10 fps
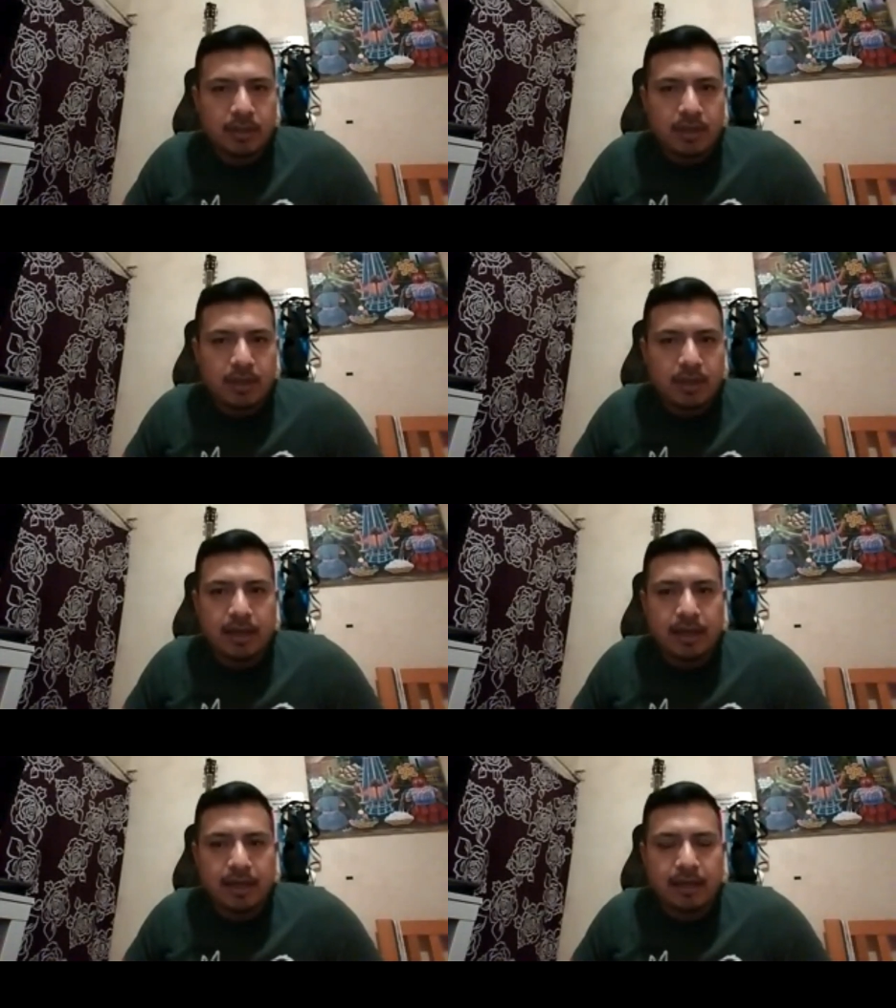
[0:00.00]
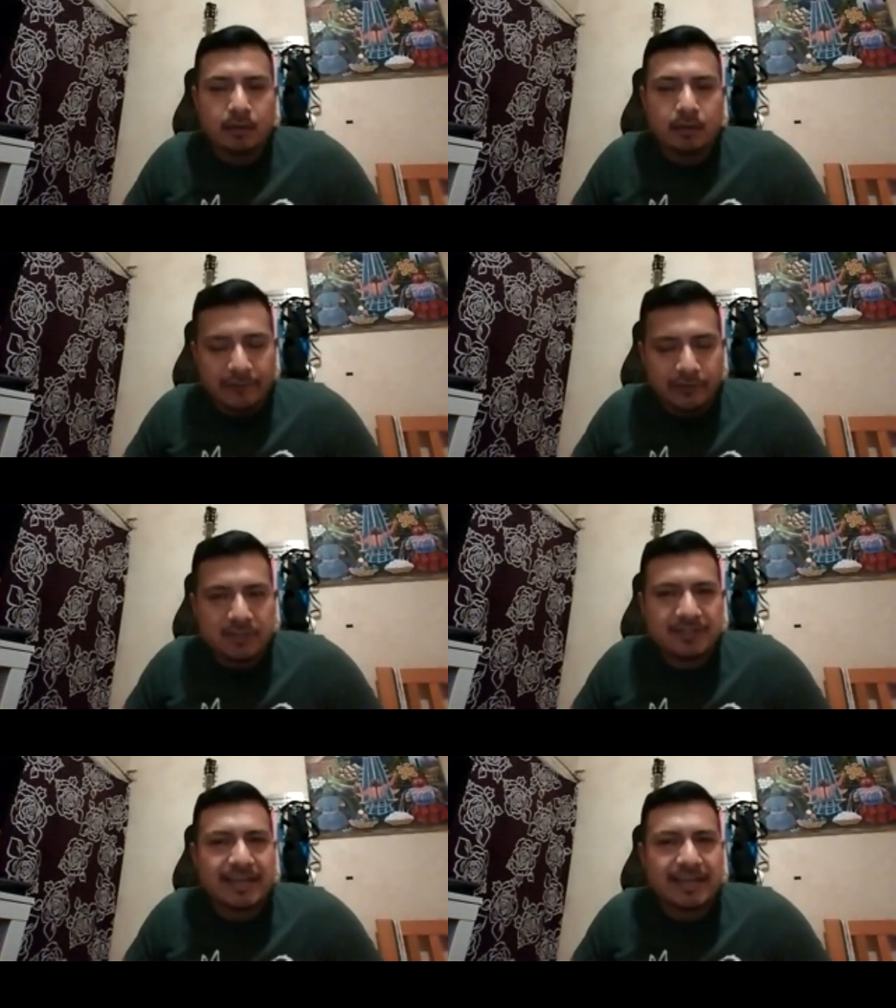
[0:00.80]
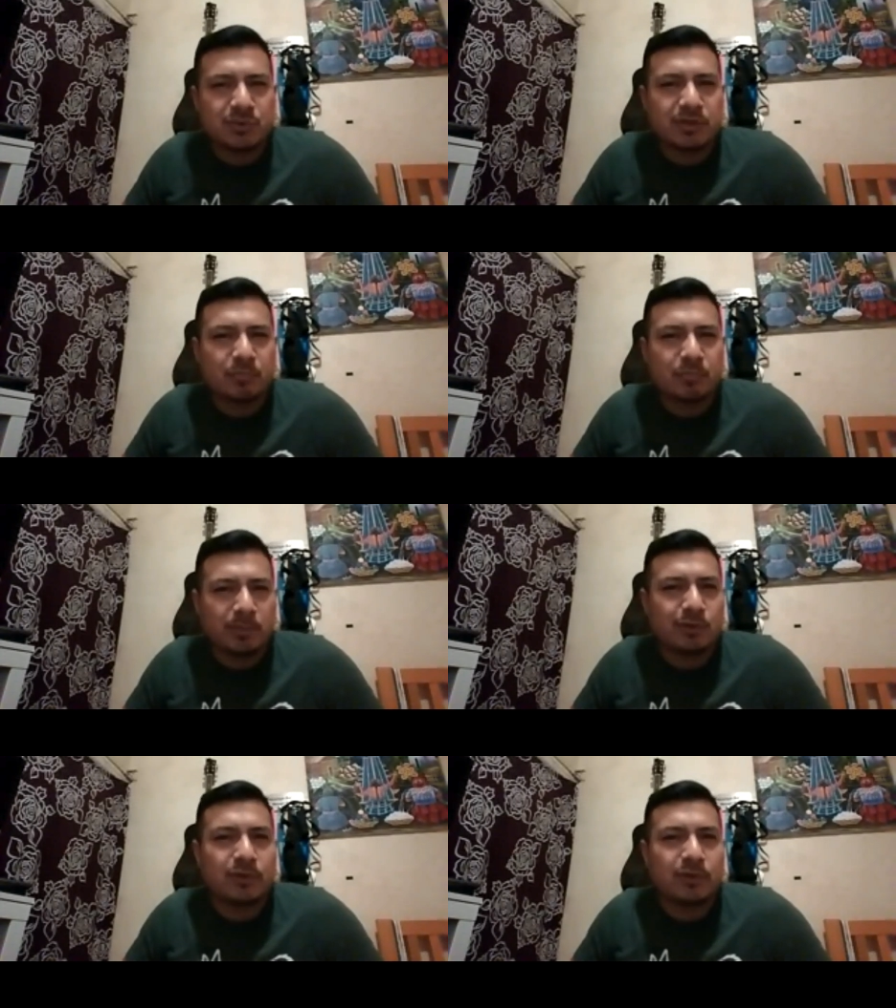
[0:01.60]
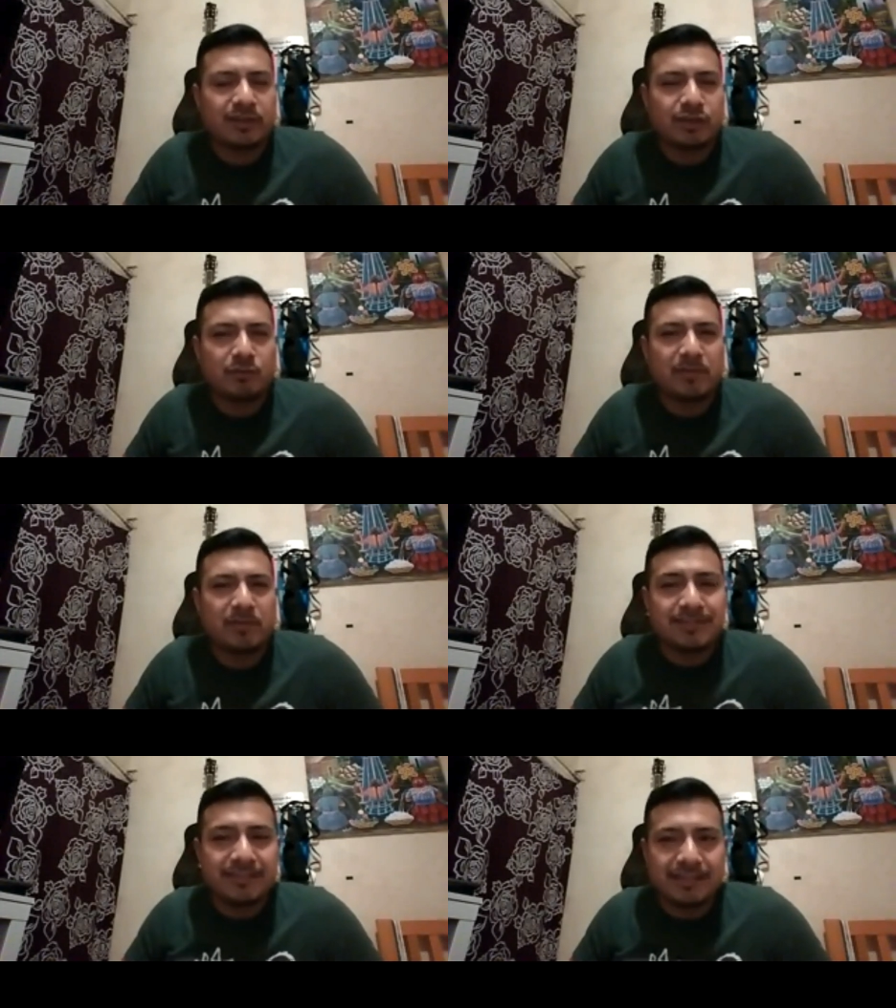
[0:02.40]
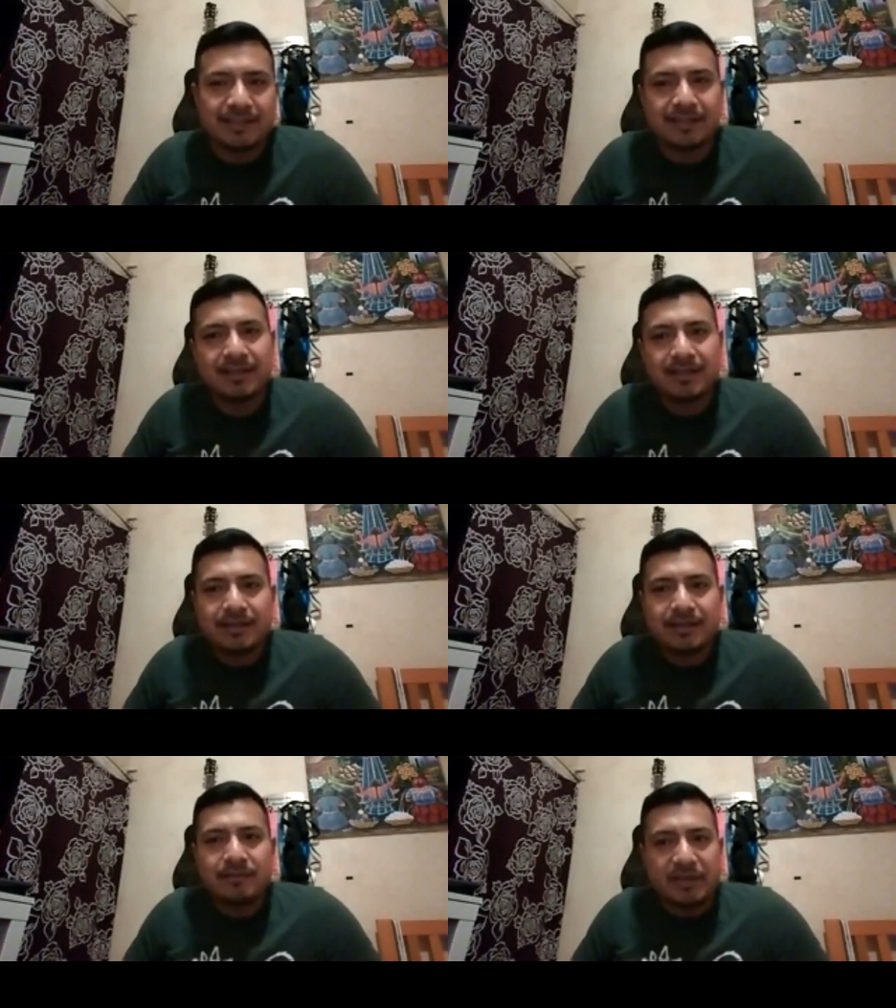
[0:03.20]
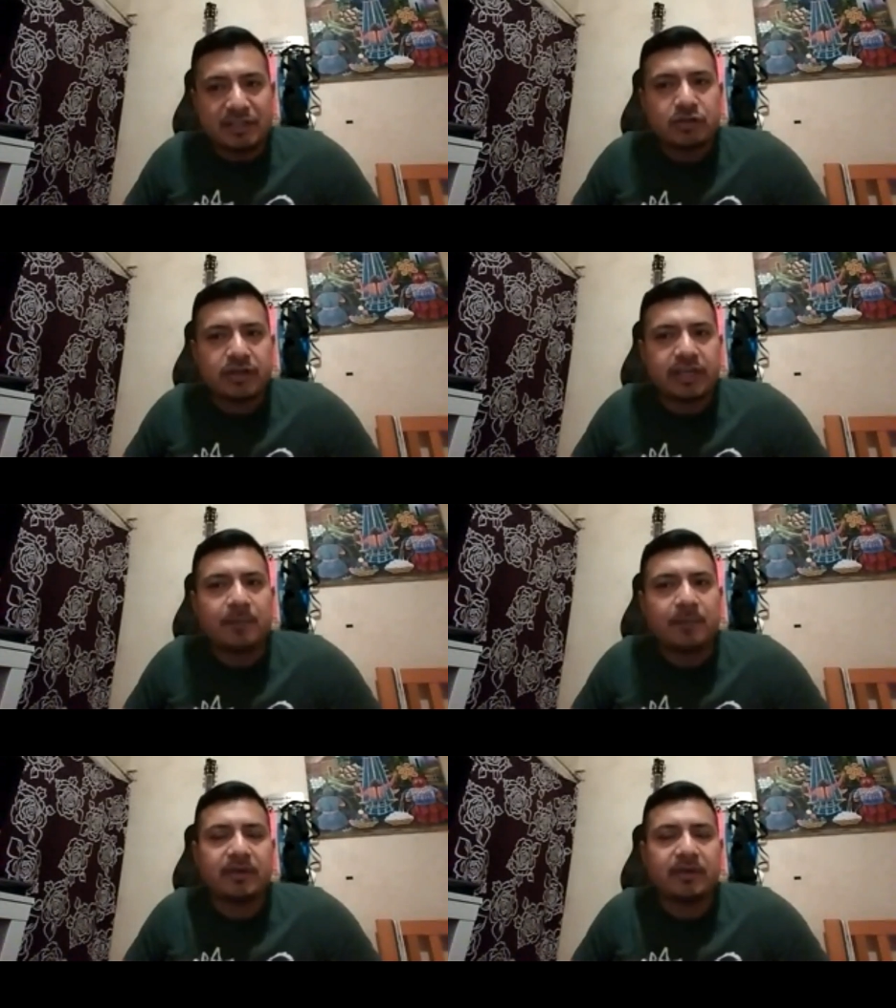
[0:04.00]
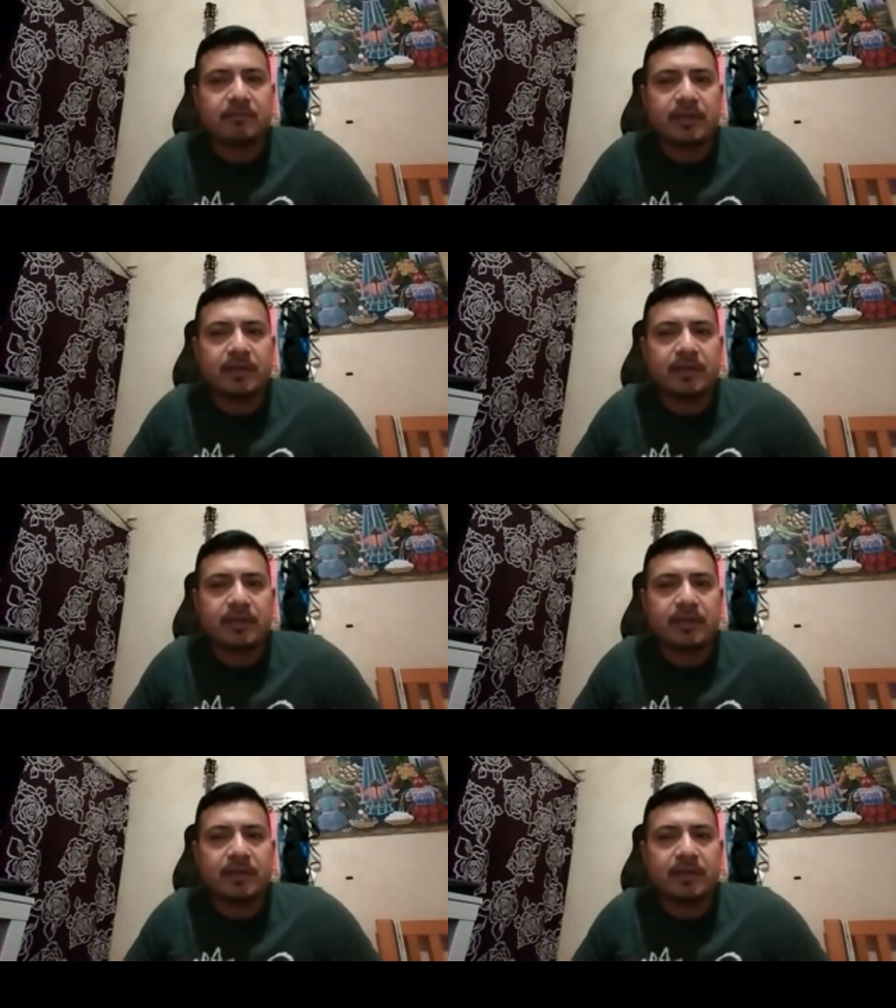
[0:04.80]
And whenever you schedule an appointment with your mentee, make sure to keep it.